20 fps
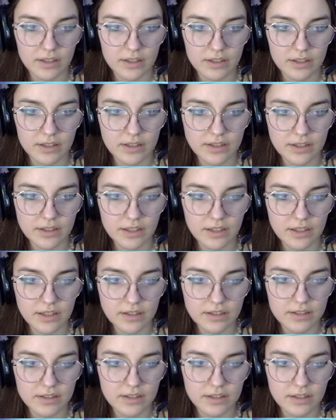you see
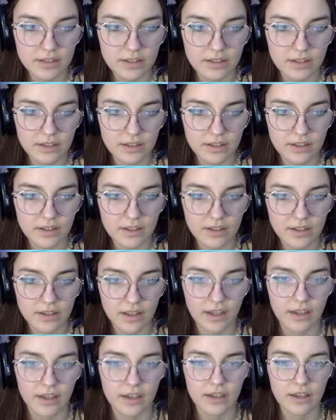this?
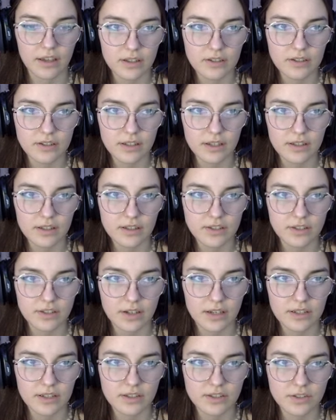Like, you see how these are
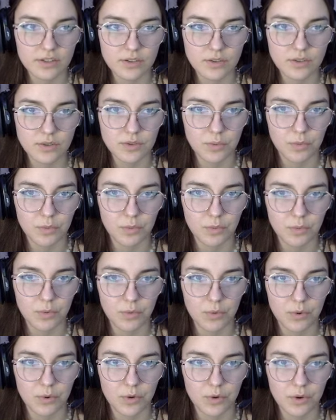kind of
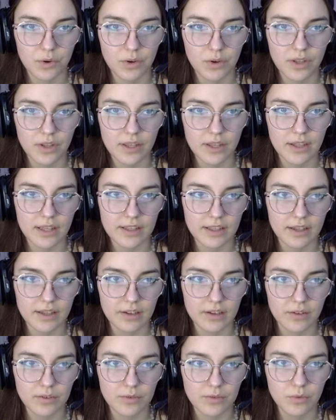swirly? Like, that
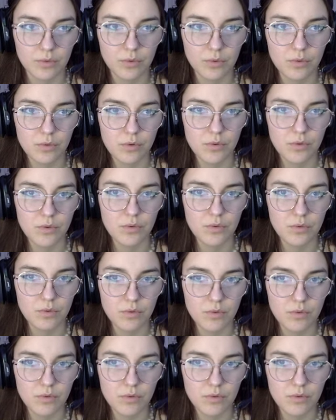goes,
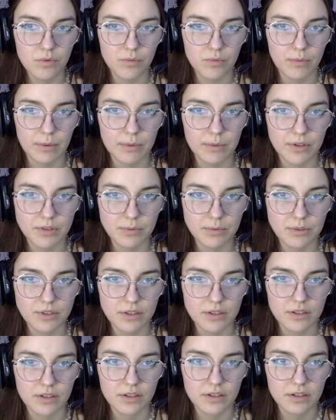ooh, maybe they're supposed
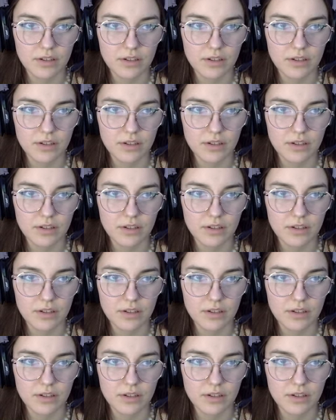to